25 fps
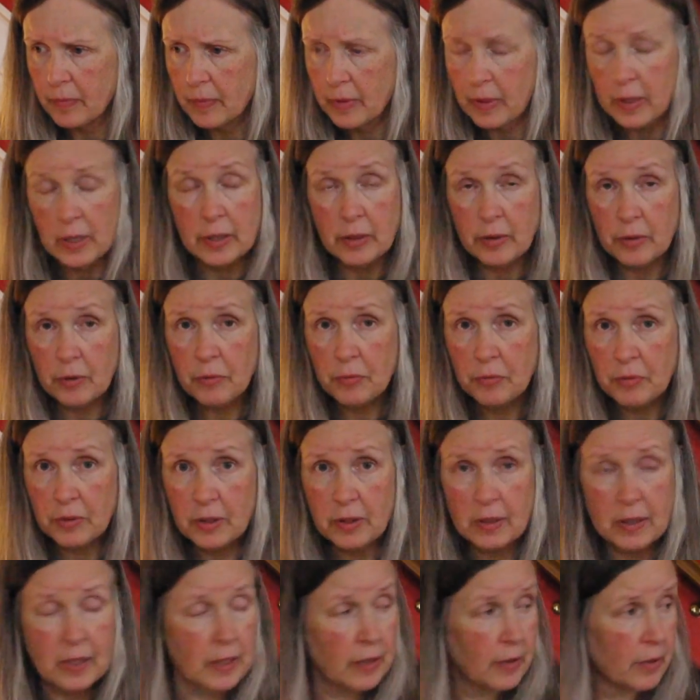I do
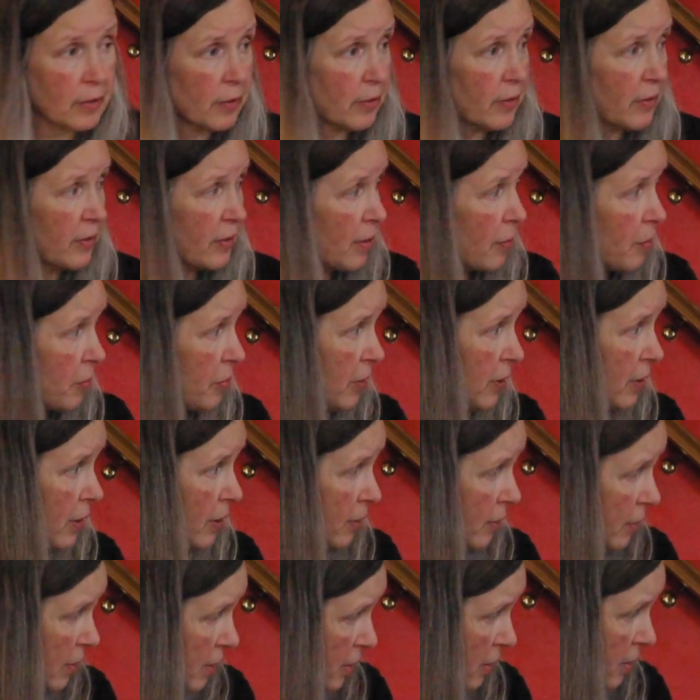feel like there's something
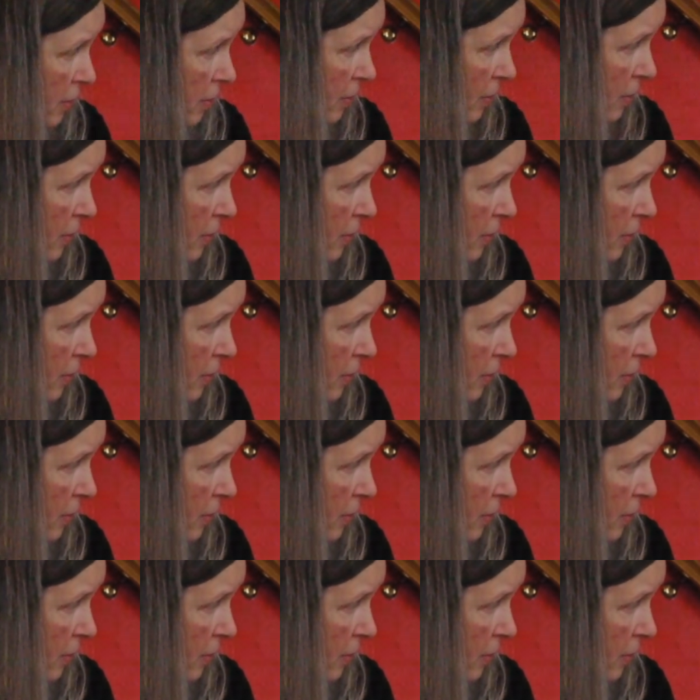that